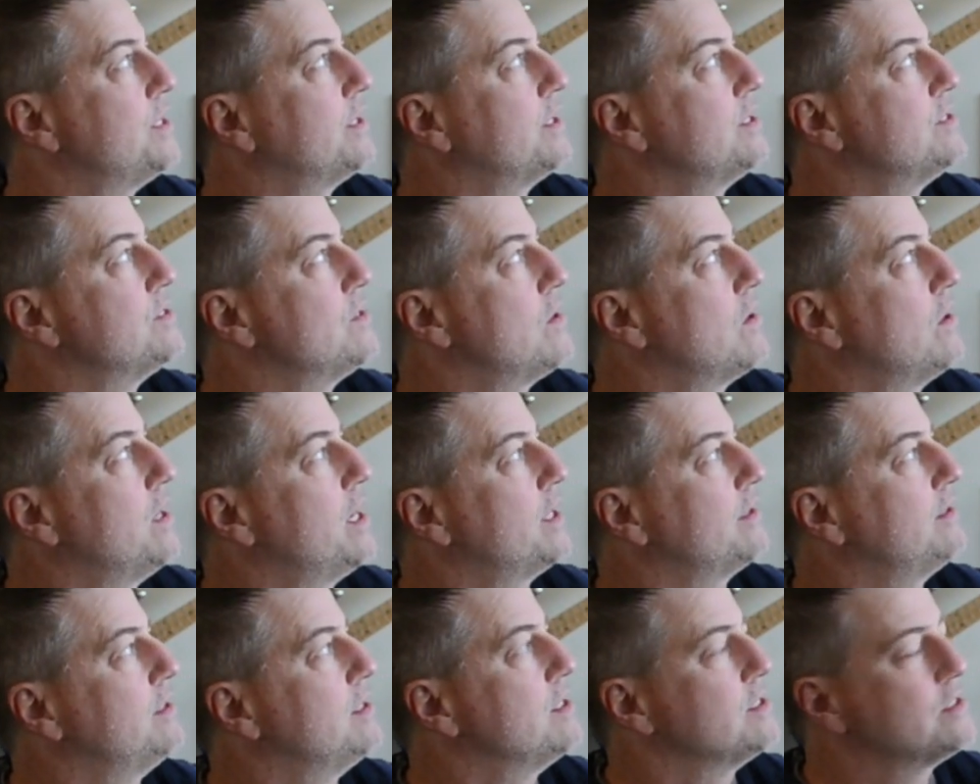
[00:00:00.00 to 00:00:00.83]
guitar
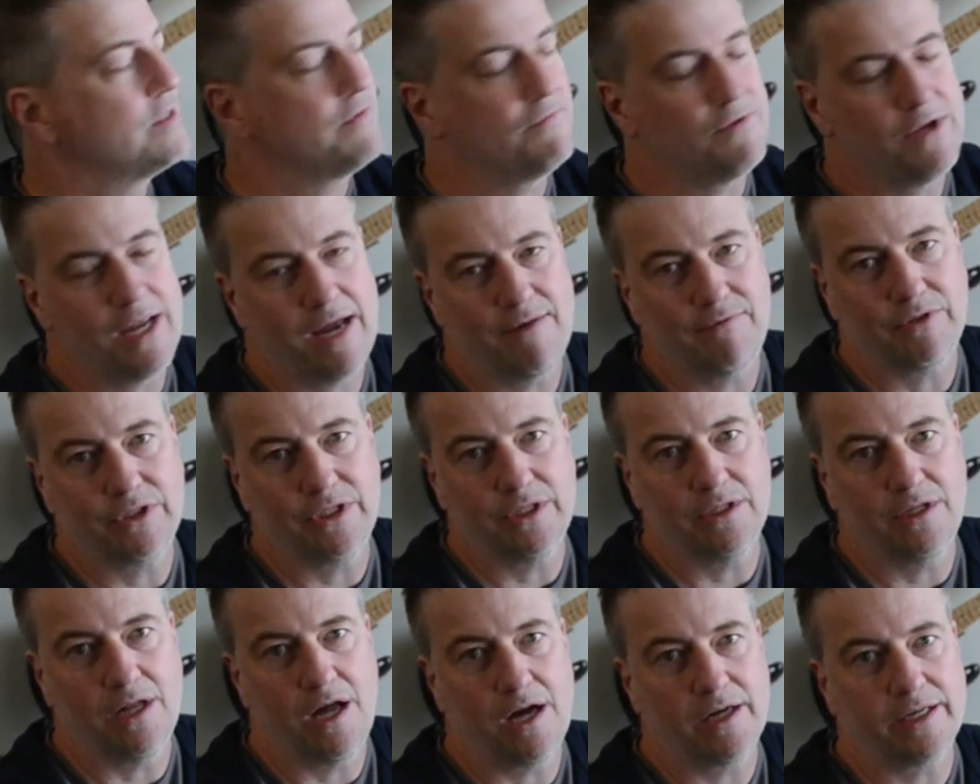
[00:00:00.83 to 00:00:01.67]
like this if you have a
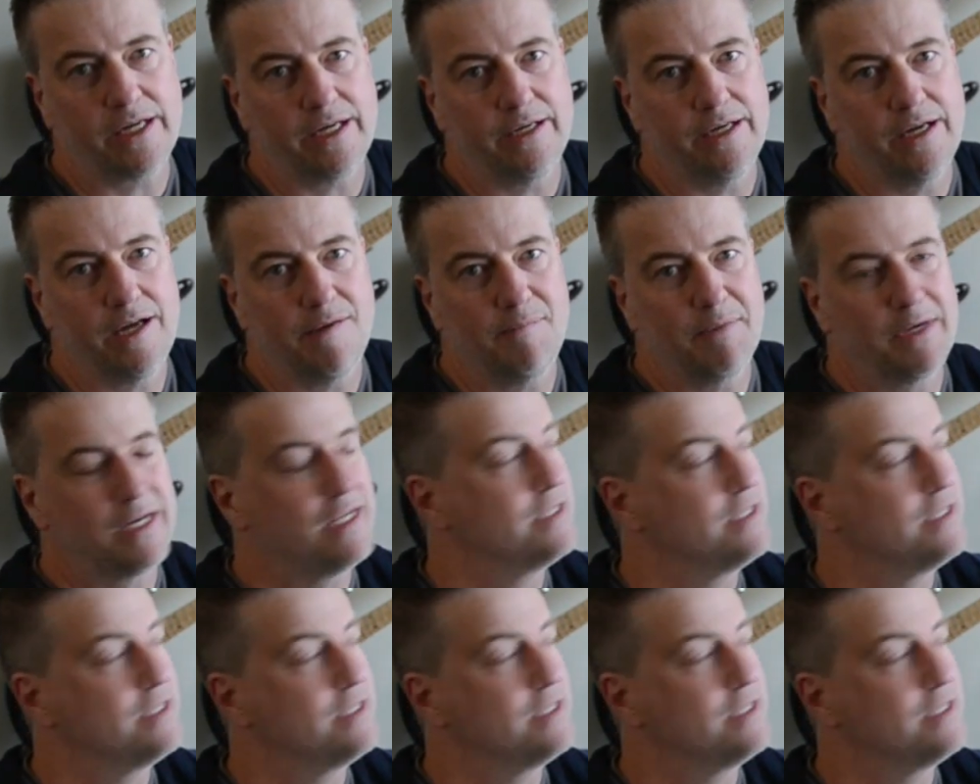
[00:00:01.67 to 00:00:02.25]
good locking nut, because